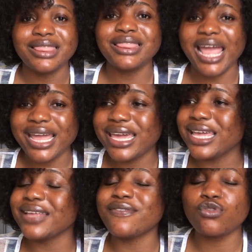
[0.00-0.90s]
like
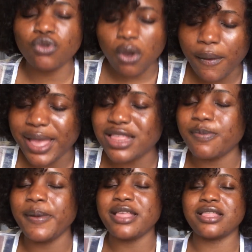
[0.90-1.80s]
so
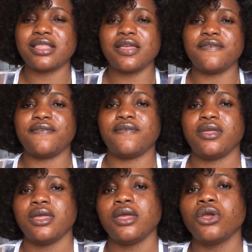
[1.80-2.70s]
expensive,
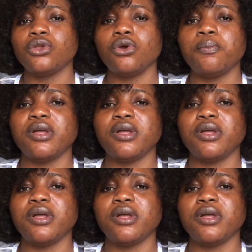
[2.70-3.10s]
you know.